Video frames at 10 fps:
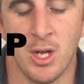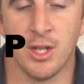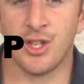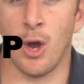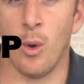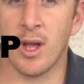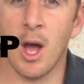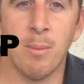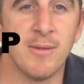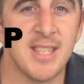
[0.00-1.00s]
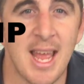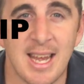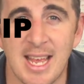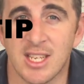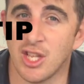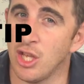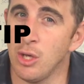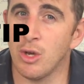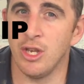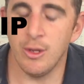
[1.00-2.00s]
So a couple of techniques that
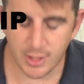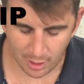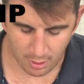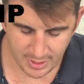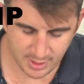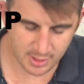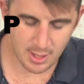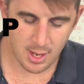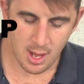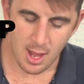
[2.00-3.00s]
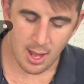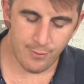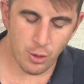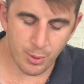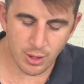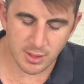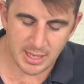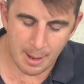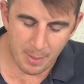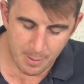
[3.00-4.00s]
you can utilize. If you put your
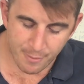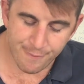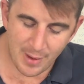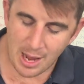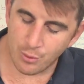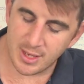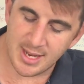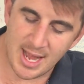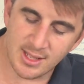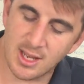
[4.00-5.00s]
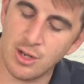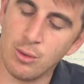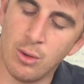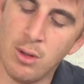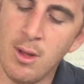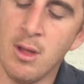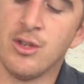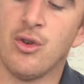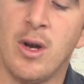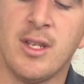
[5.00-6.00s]
sandpaper flat on the desk and you're
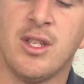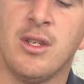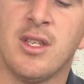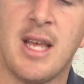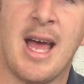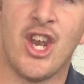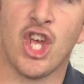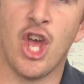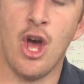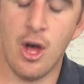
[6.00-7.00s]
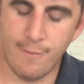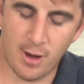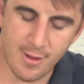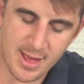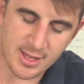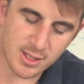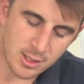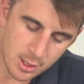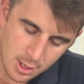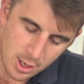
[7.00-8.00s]
trying to sand a curve like this,
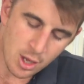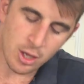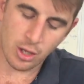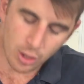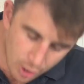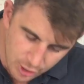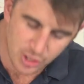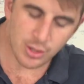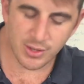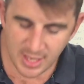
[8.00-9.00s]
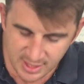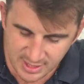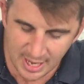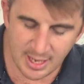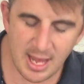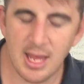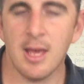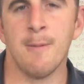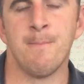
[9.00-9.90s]
you could use this technique.